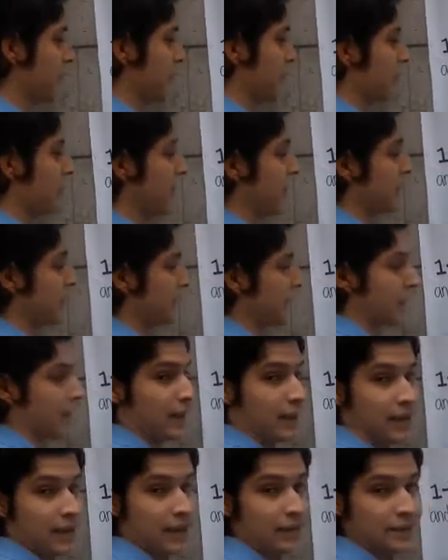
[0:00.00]
write
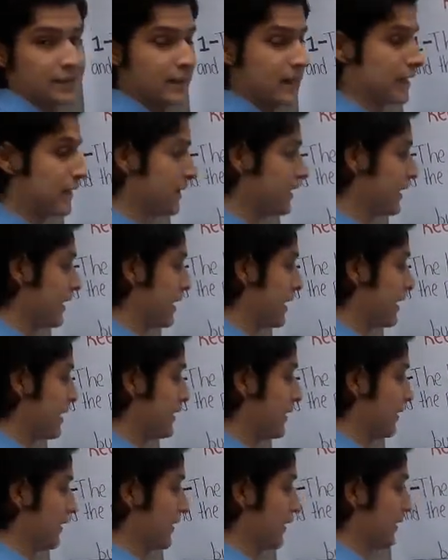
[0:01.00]
a slanting line